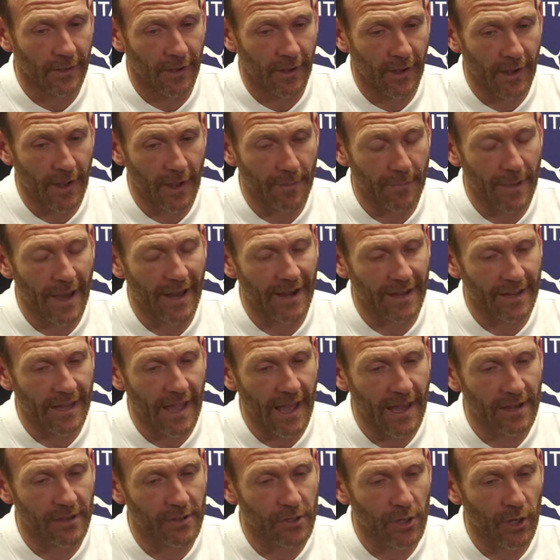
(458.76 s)
And
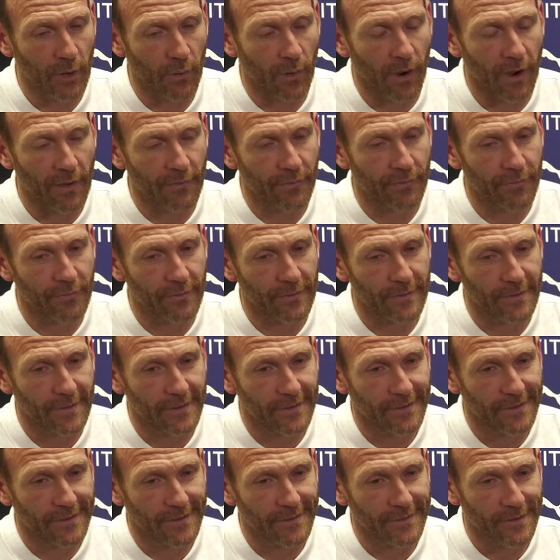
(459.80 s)
again, you know,
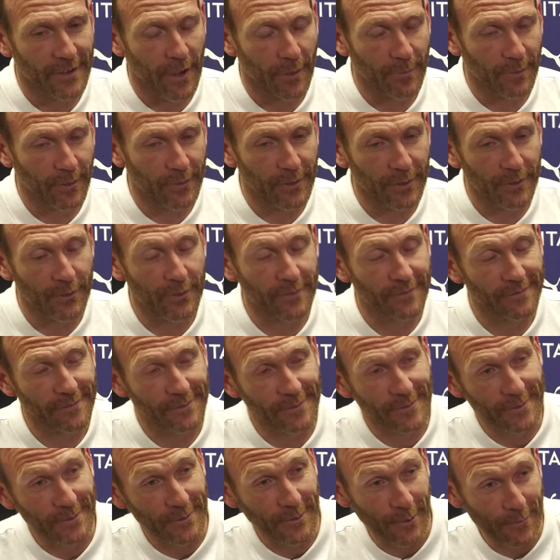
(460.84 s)
I'm only,
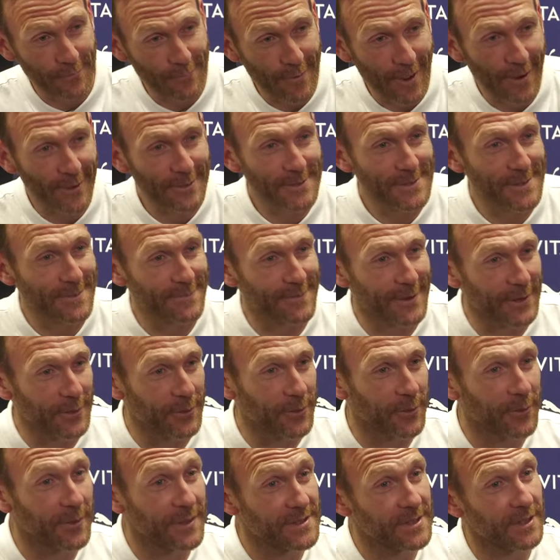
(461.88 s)
you know, relatively
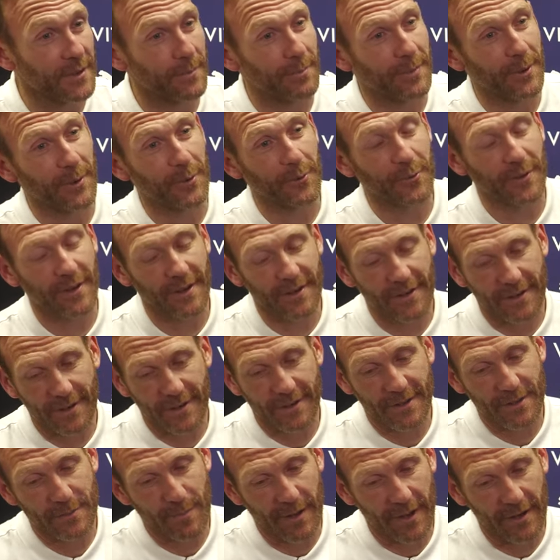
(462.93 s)
new into the building,
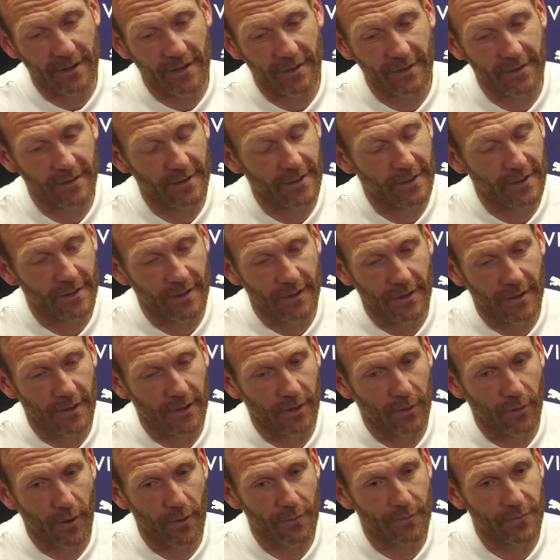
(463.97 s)
and there's been, you
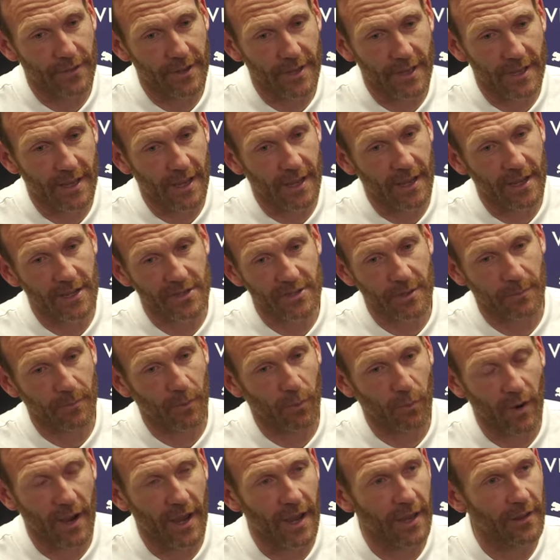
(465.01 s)
know, over the years, I'm
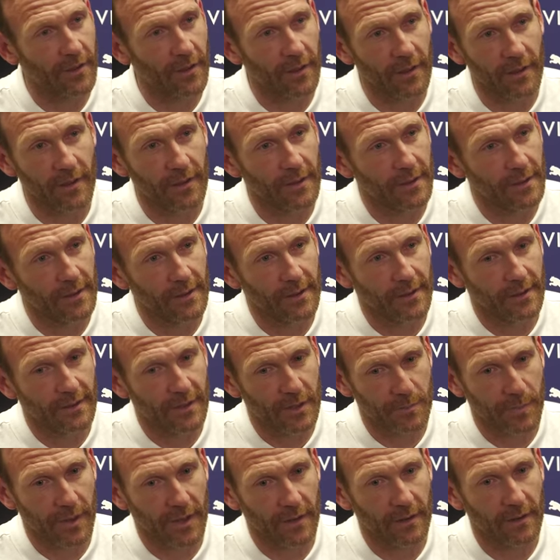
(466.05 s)
aware that
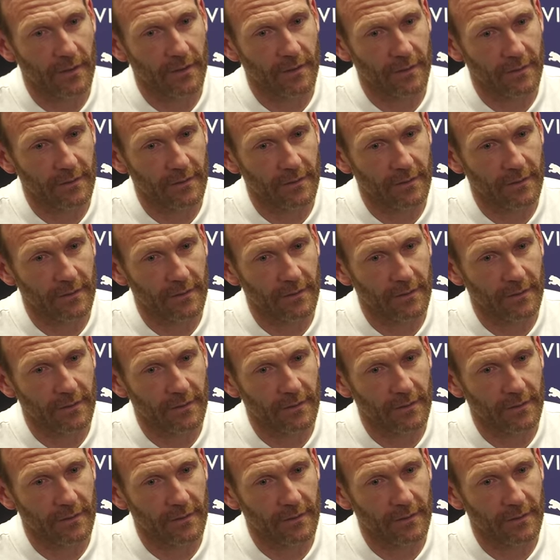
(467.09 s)
there's been,